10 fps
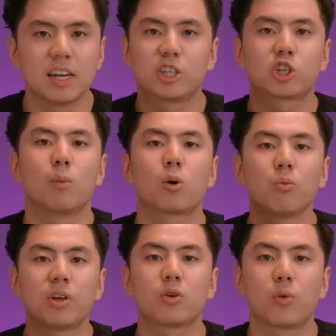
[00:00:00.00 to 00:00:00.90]
that some
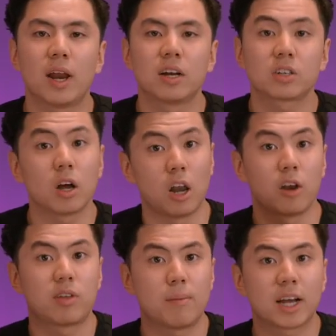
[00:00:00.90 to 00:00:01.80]
content creators, a lot of
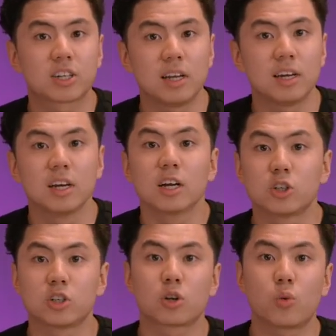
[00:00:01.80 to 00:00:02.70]
them actually,
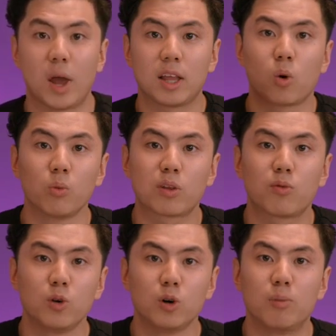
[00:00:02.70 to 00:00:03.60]
just create content for
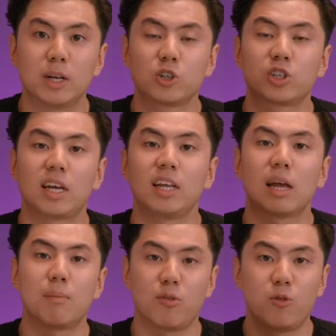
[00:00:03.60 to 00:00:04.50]
you by just sending
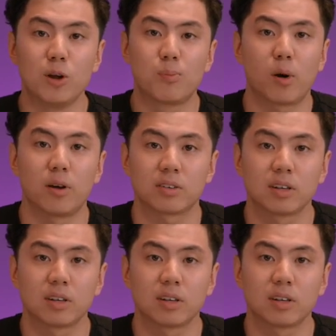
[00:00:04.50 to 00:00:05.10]
them a free product.